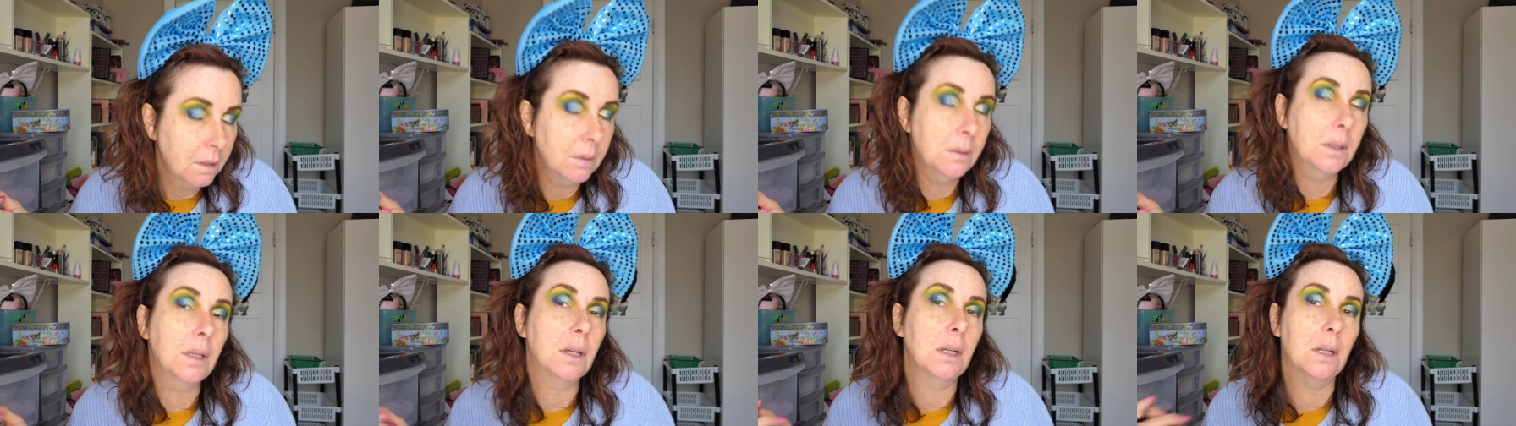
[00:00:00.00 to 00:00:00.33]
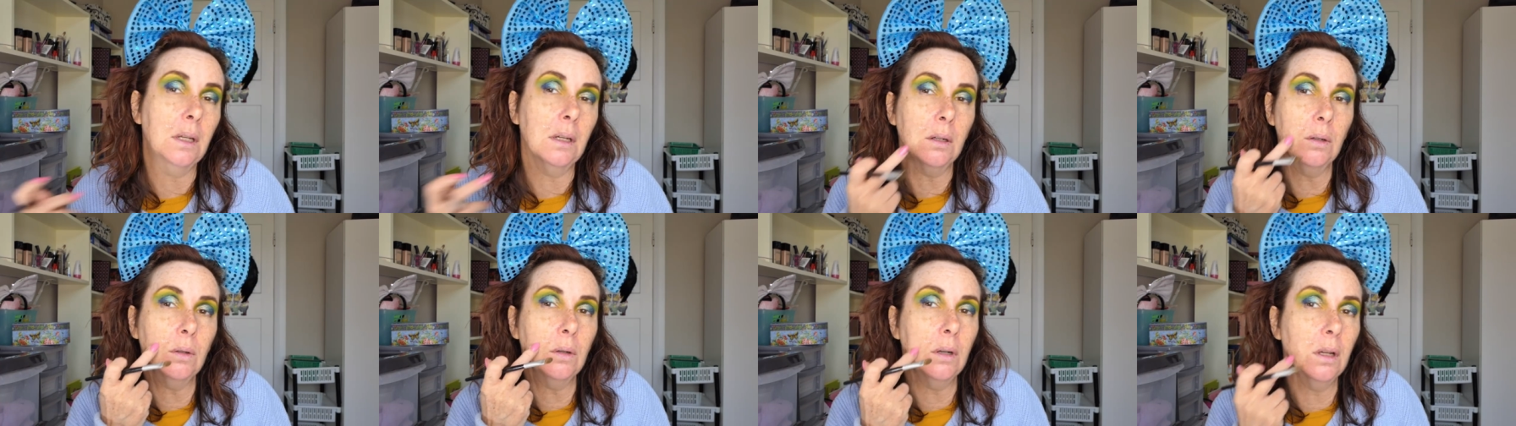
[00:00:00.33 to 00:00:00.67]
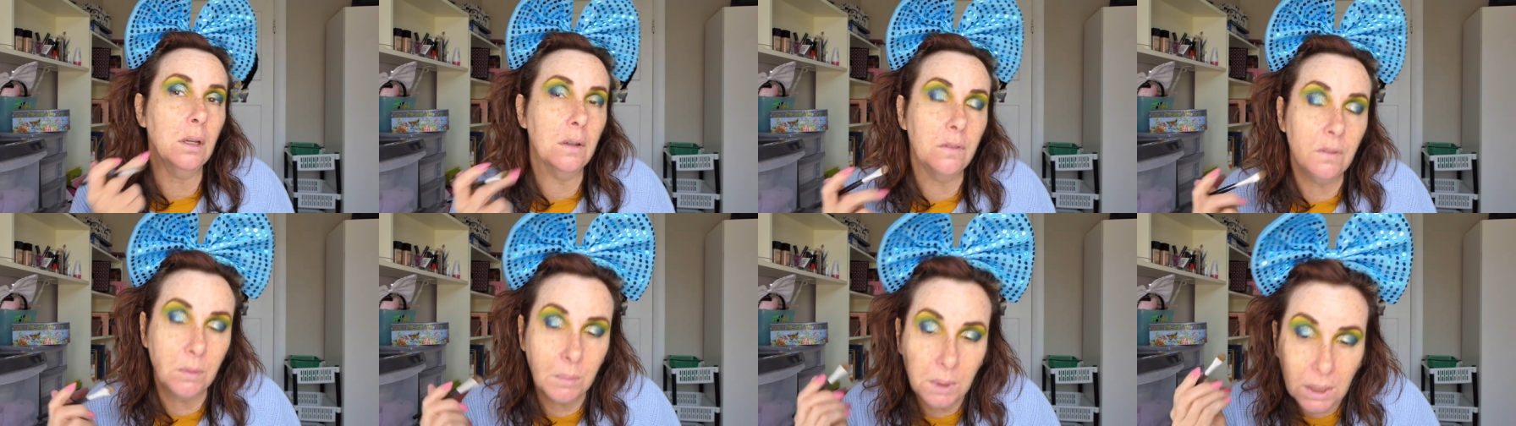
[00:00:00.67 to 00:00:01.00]
Getting it
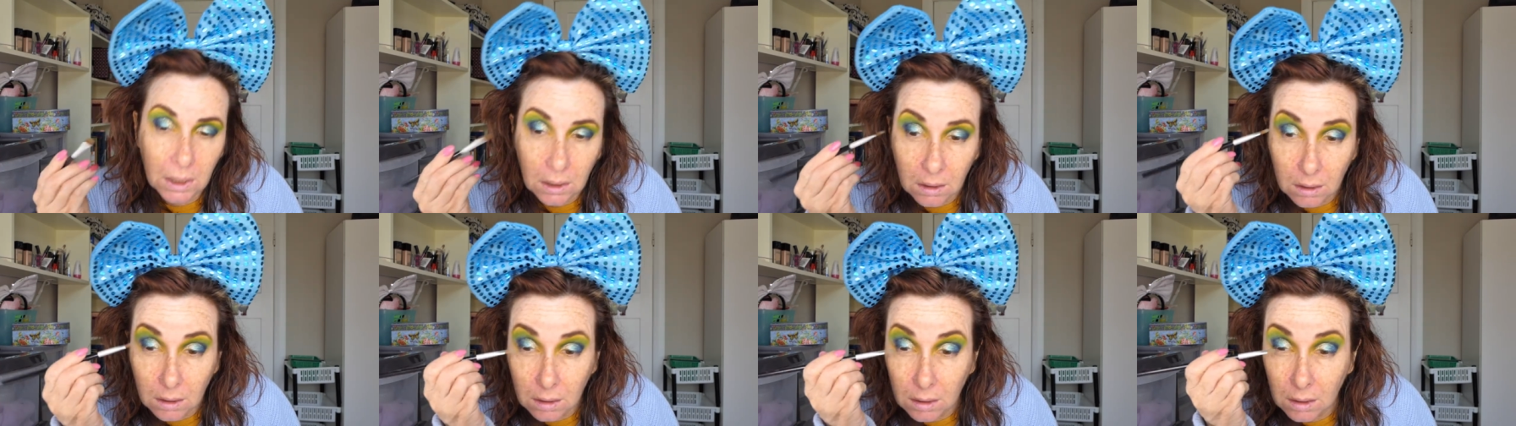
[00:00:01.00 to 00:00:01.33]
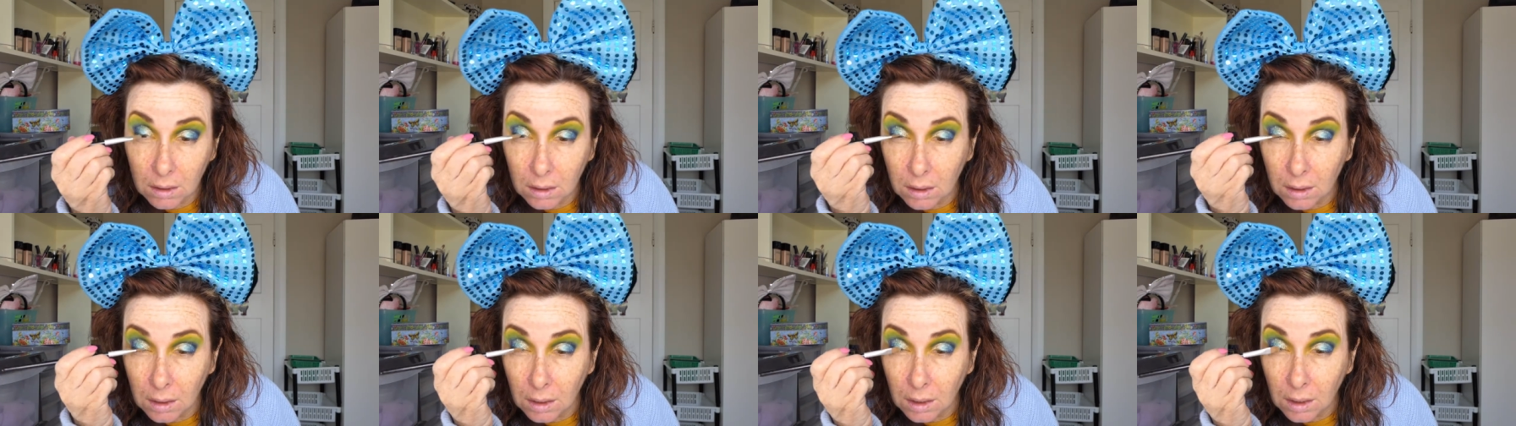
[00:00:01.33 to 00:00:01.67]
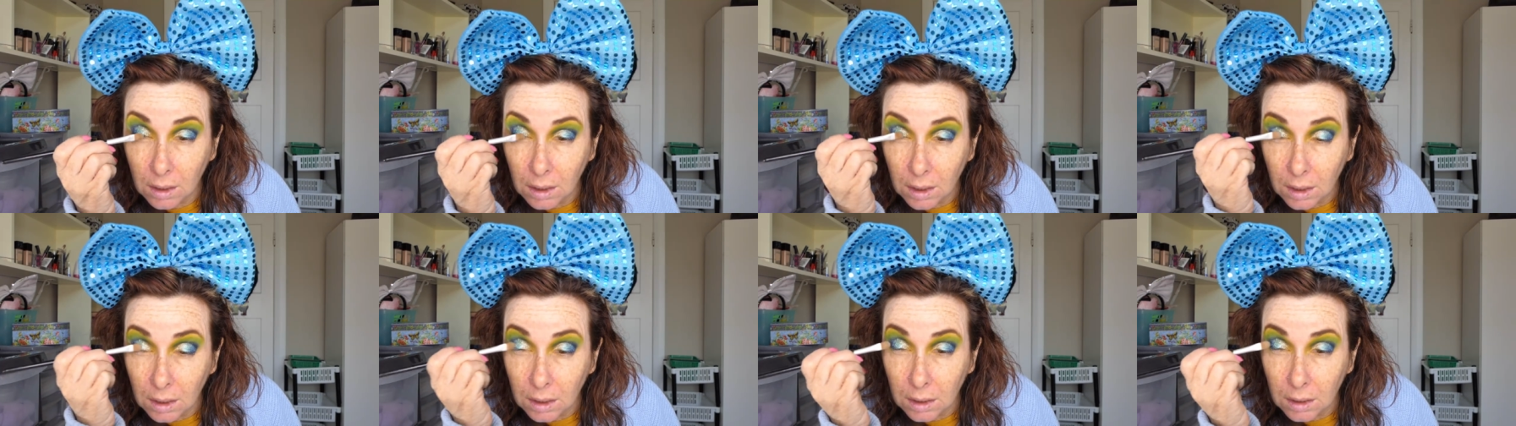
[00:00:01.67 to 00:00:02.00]
all over me.
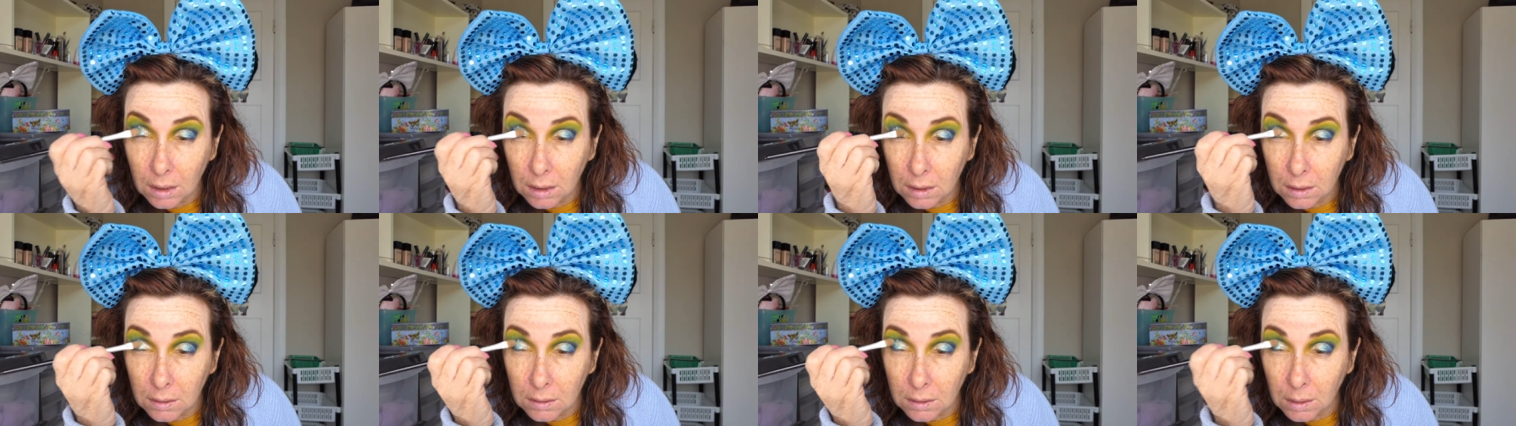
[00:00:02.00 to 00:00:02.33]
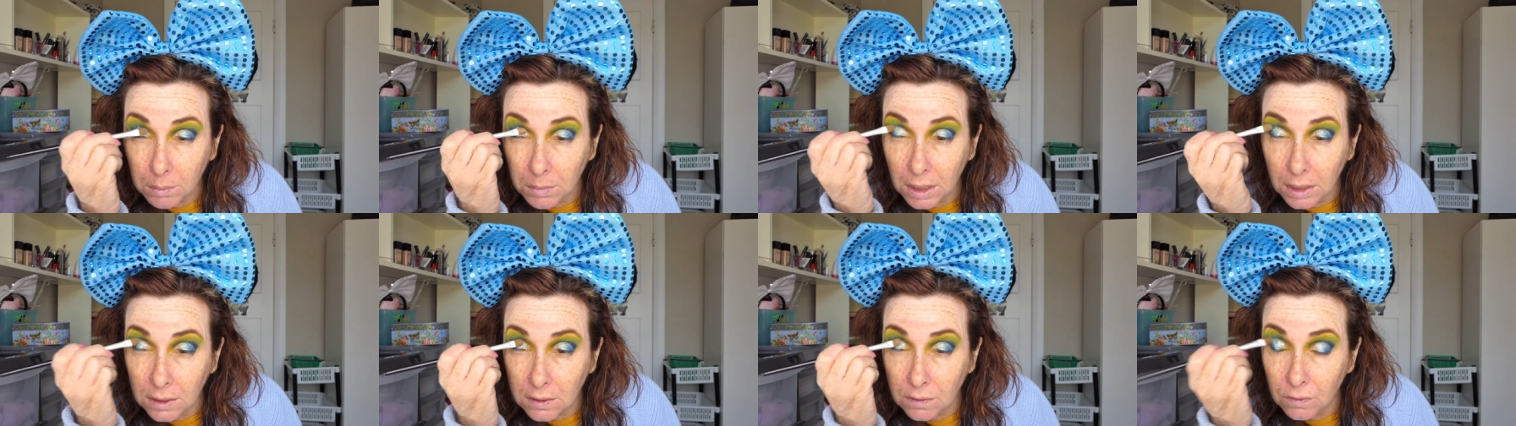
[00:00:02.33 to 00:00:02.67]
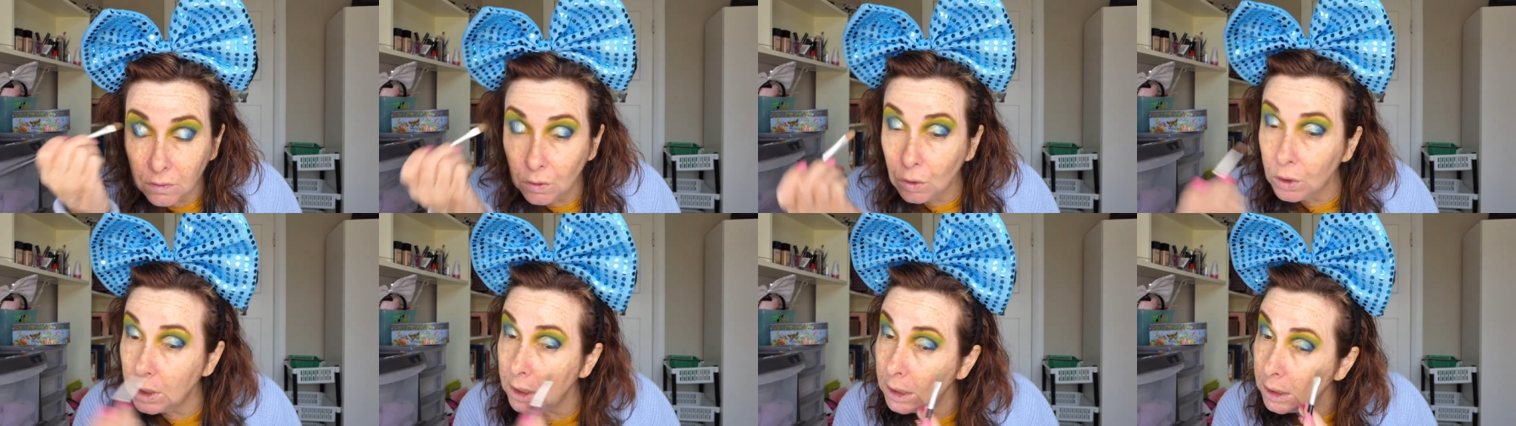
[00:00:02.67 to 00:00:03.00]
Getting some nice
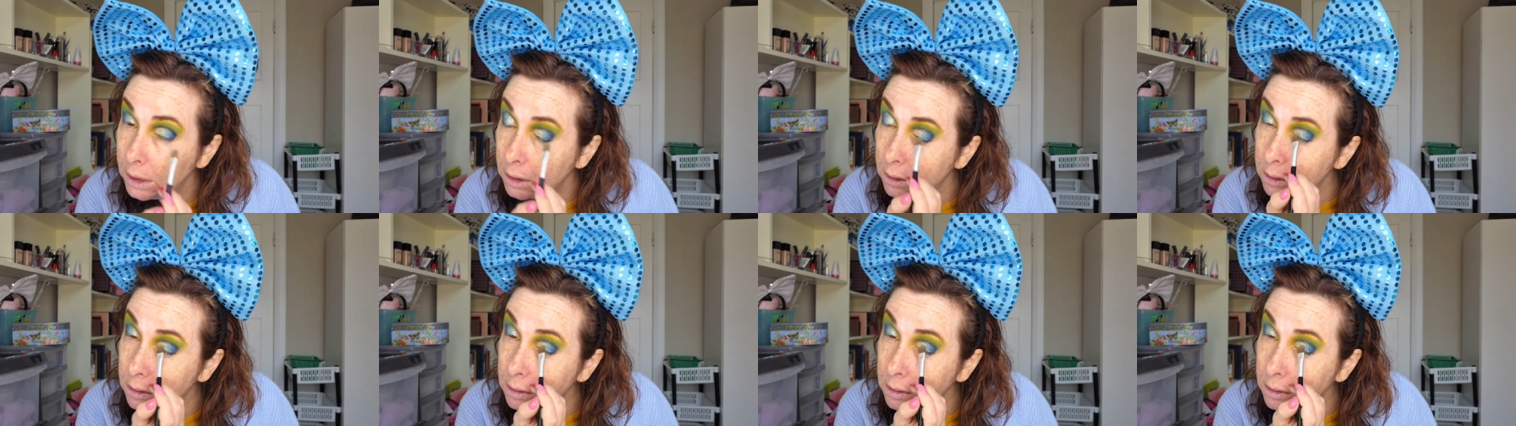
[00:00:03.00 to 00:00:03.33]
fallout.